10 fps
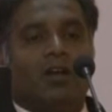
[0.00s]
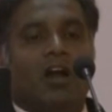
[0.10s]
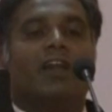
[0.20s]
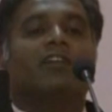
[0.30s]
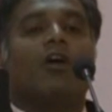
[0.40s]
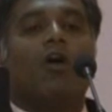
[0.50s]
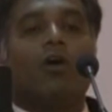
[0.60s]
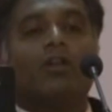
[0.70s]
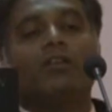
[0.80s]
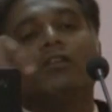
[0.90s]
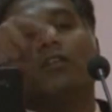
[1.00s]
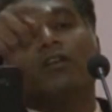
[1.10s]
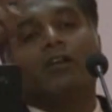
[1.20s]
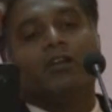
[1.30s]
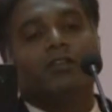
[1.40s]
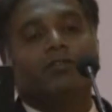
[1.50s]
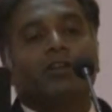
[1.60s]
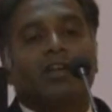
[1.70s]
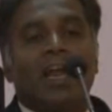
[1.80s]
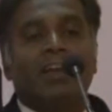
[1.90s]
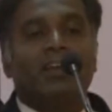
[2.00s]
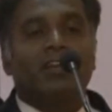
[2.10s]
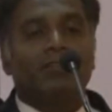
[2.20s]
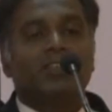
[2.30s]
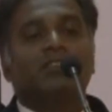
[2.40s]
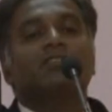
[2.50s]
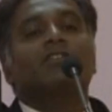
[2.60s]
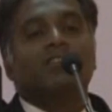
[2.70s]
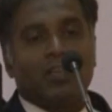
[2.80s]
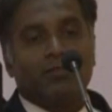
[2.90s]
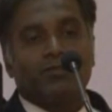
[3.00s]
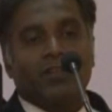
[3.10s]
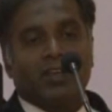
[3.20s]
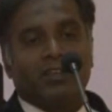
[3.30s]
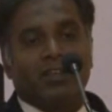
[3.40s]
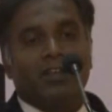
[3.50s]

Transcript: And all your handheld devices are slaves for it.